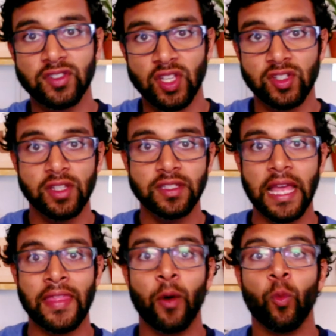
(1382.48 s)
decisions
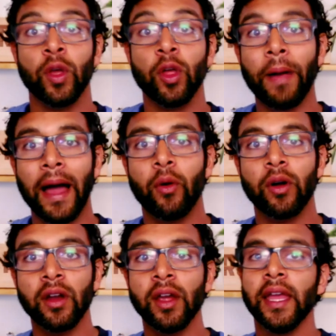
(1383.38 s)
and that
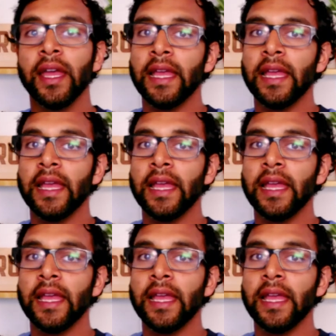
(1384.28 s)
willpower,